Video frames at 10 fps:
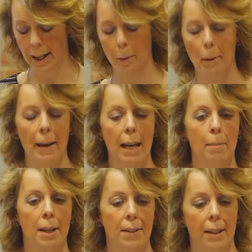I'll be
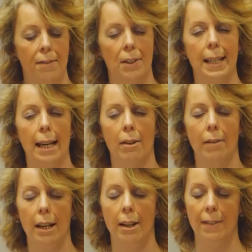paying myself a
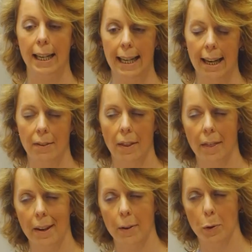salary of
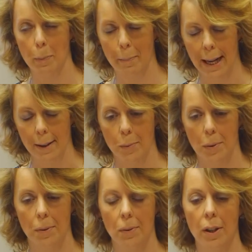
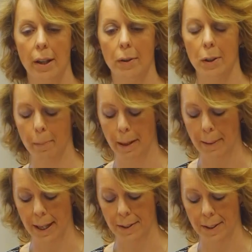£11,000 to use up my
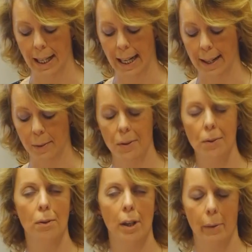personal
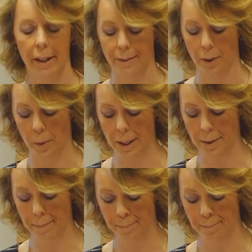allowance going forward.